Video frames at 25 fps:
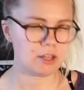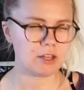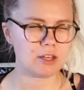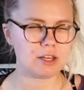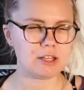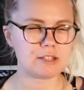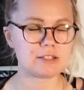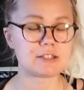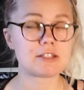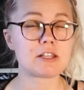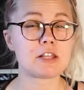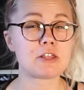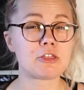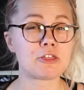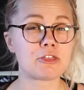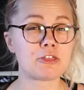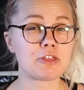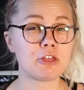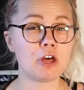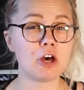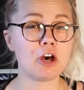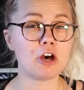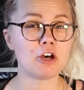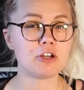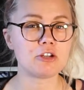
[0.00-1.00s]
It's the
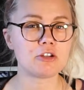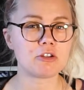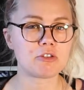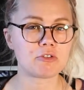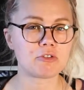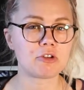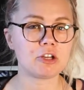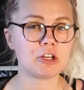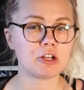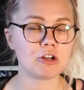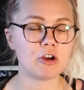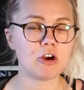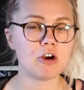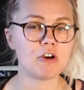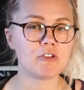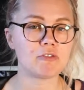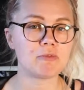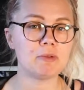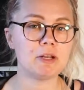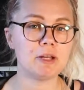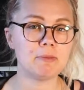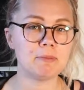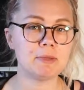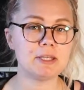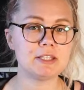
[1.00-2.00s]
third
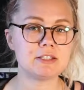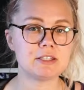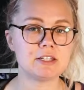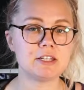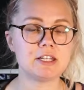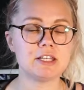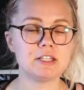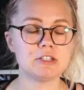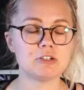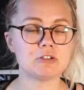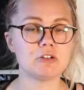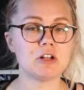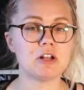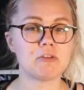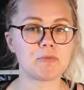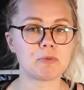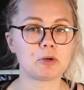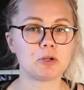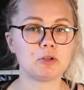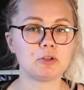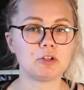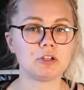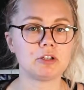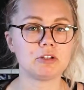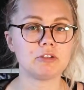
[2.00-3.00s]
3.5mm needle I've
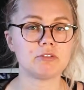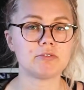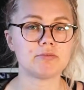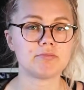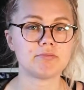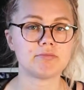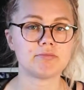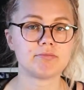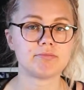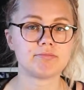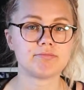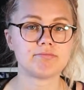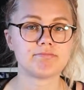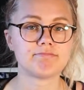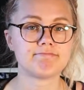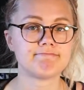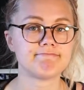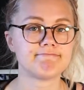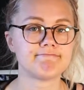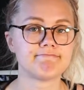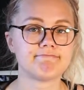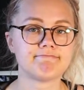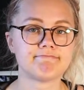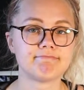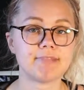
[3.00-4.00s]
broken.
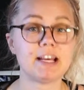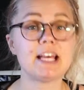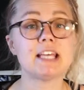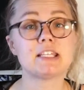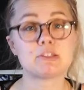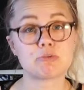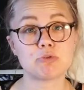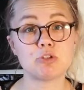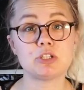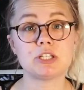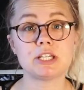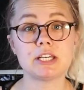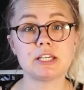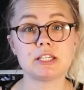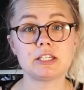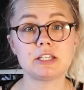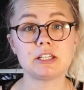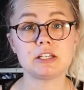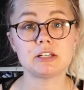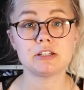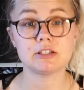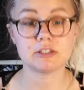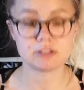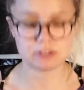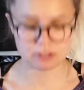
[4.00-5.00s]
It's
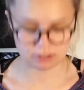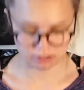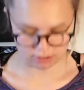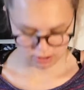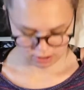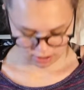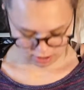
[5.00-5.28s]
ridiculous.